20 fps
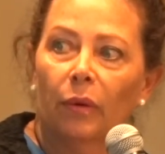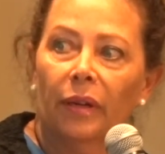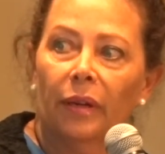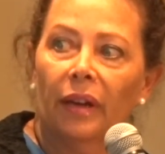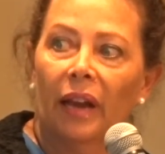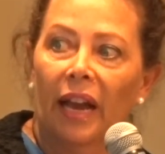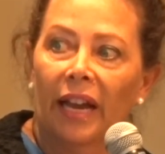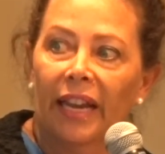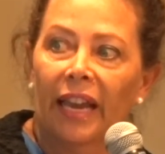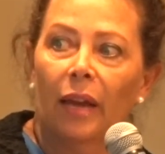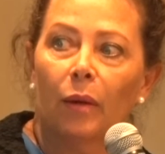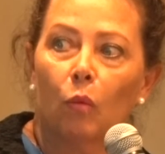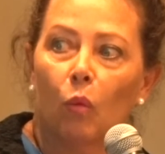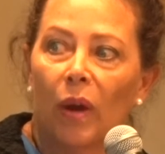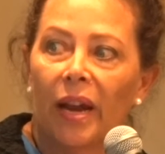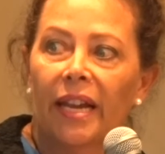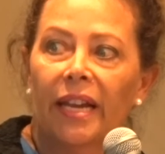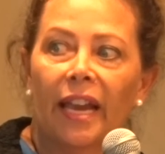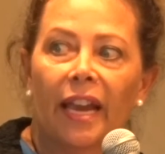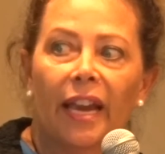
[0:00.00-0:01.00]
And again,
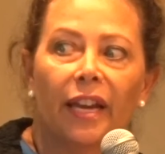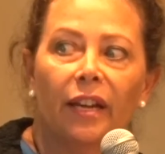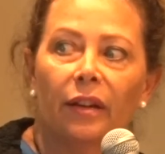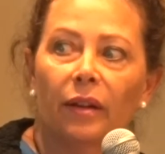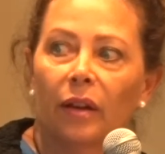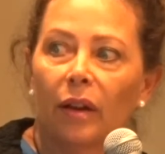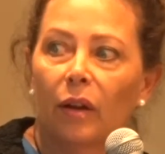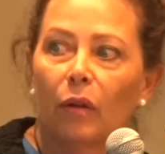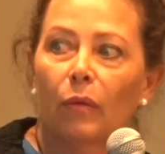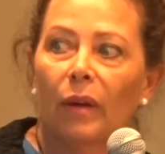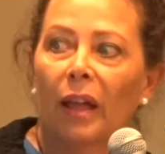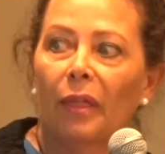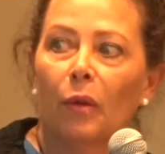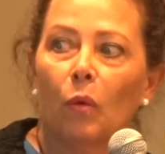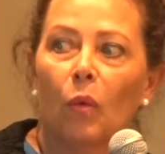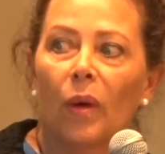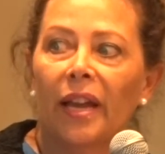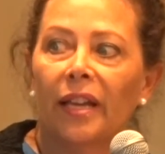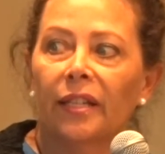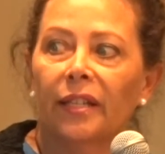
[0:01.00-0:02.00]
weight gain around the
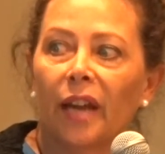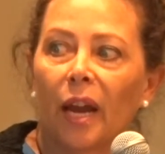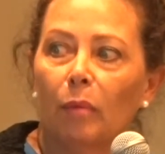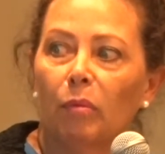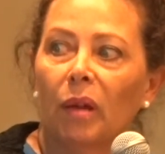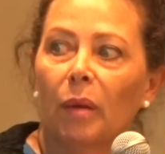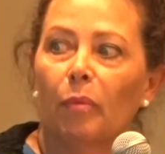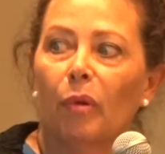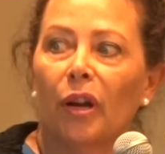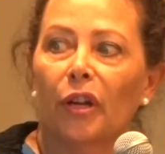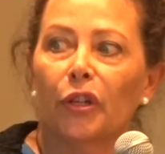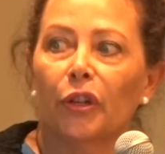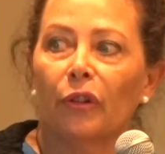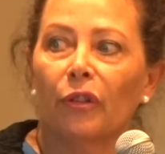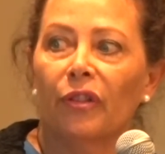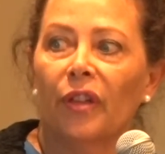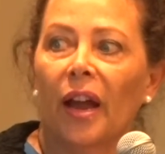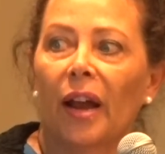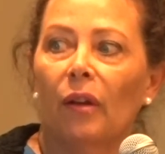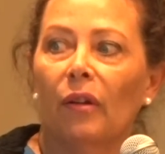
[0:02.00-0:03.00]
waist, high blood pressure,
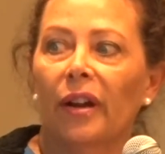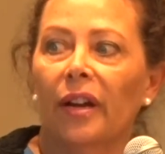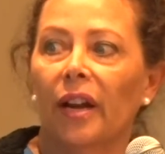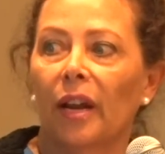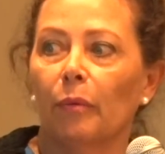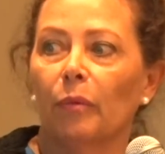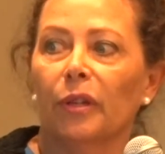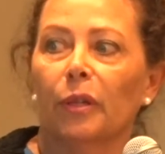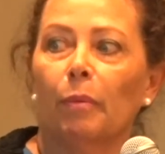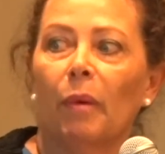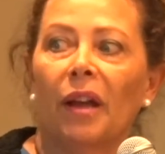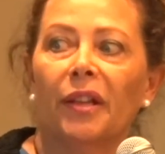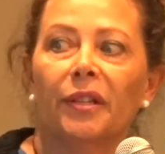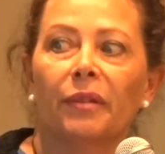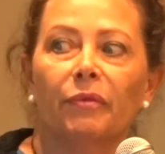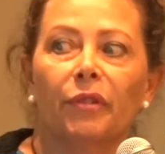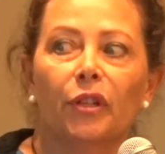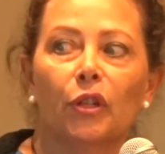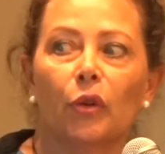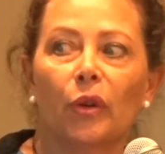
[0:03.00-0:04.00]
thyroid,
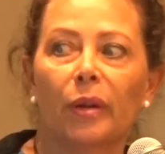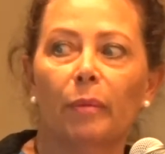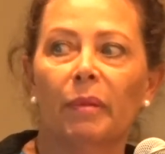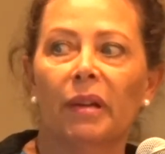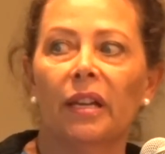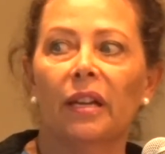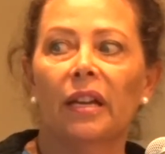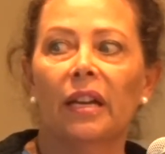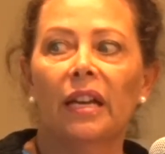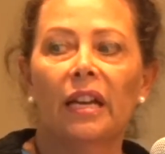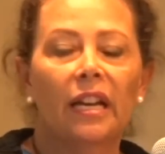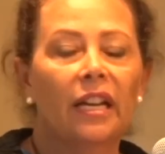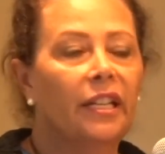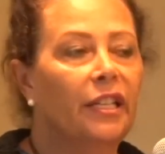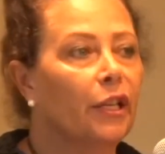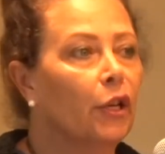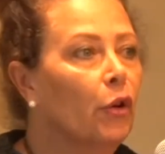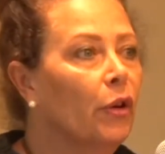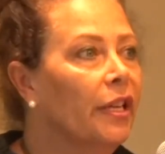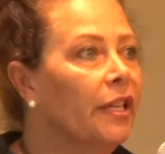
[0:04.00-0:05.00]
unresponsive to treatment,
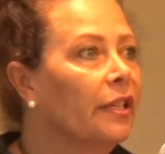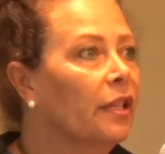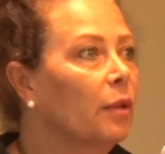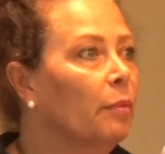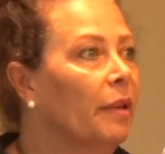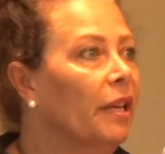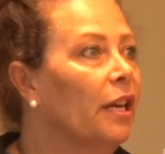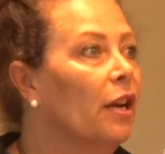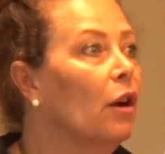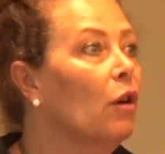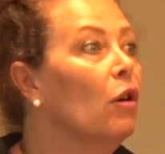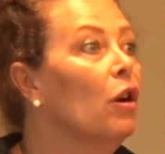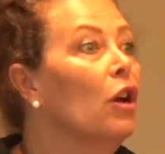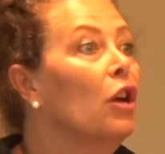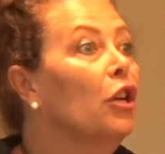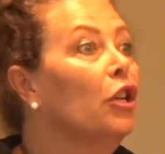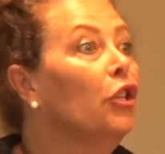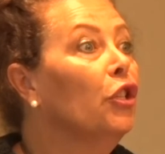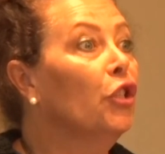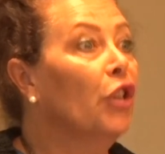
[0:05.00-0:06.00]
decreased libido,
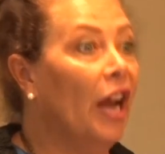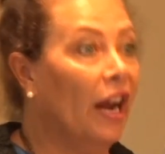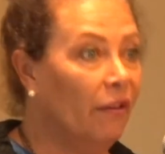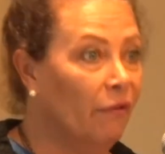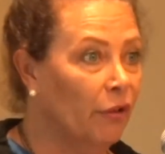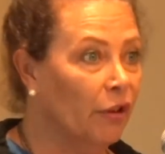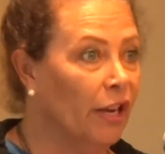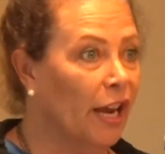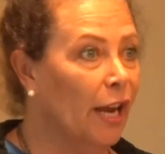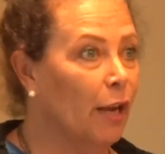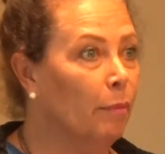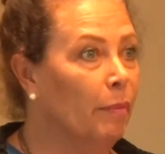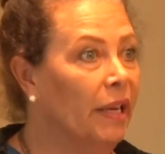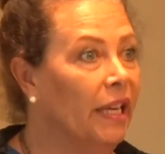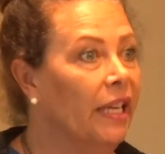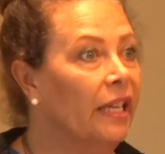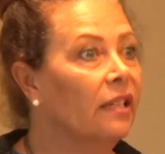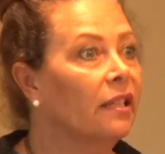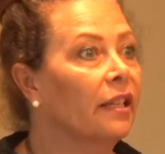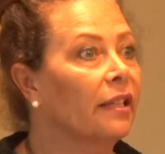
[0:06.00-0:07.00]
check for
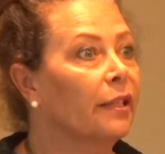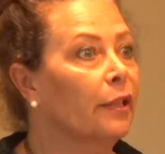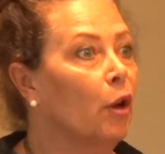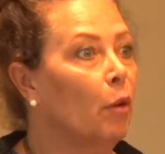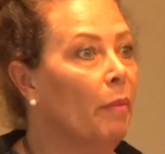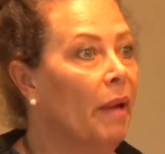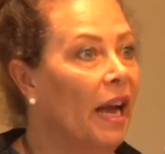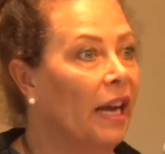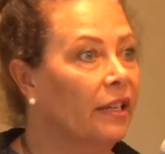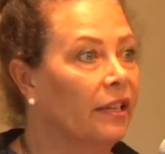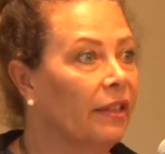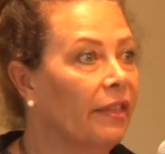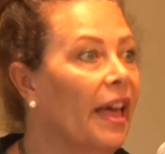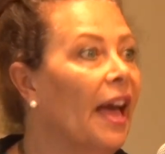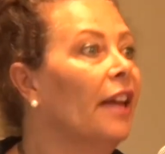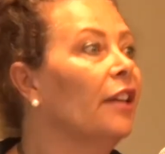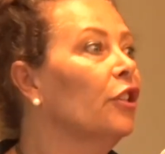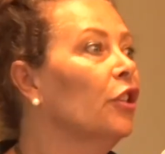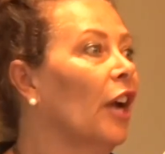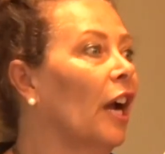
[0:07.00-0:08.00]
diabetes, let's go back to
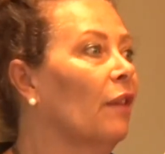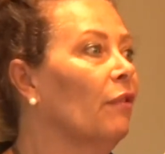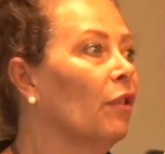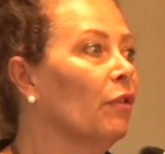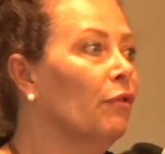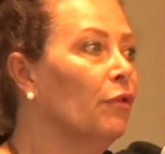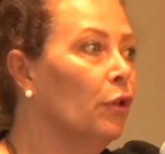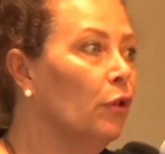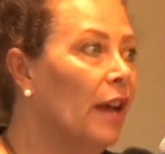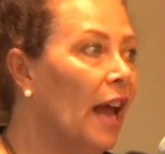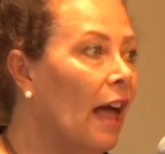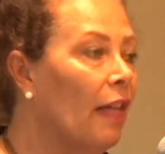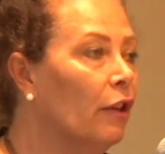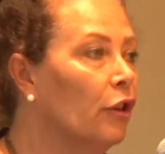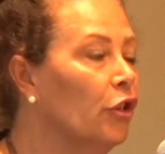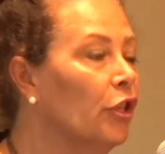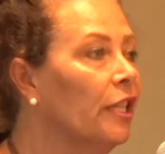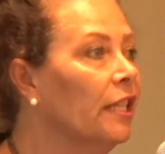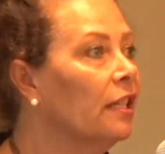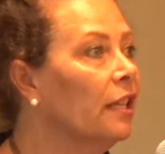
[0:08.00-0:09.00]
that, check for food
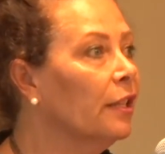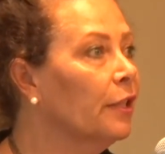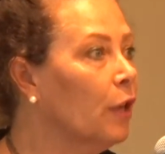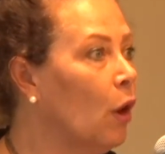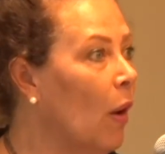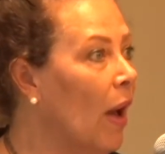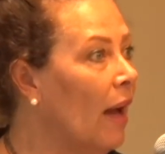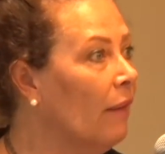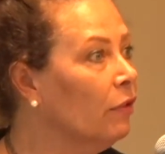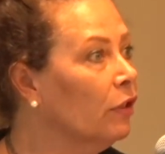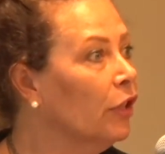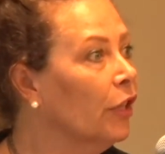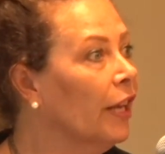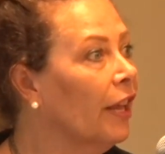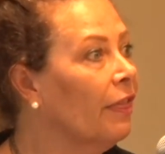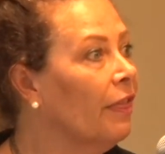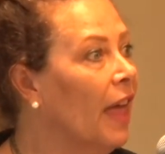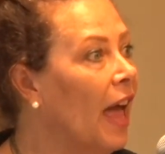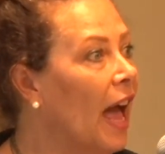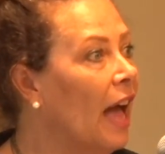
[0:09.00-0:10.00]
allergies, let's go have a look
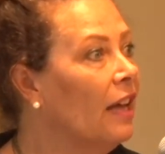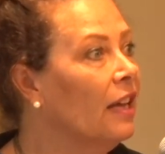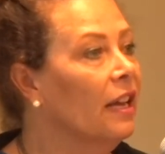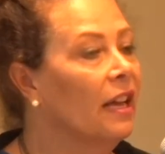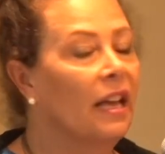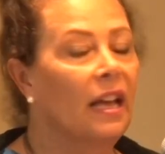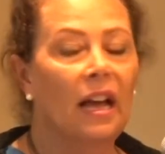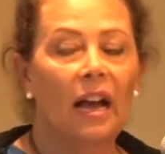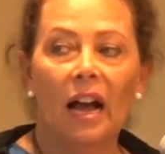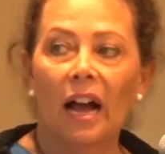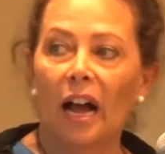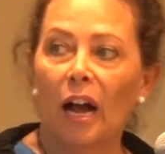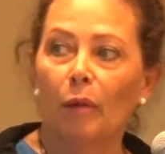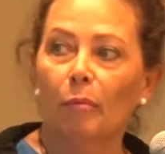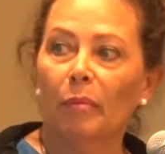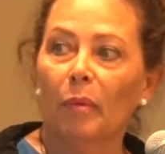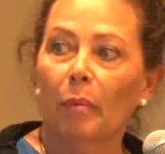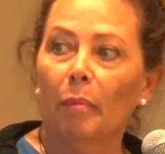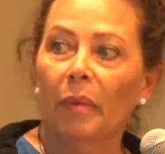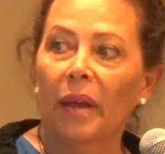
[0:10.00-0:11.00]
at that. And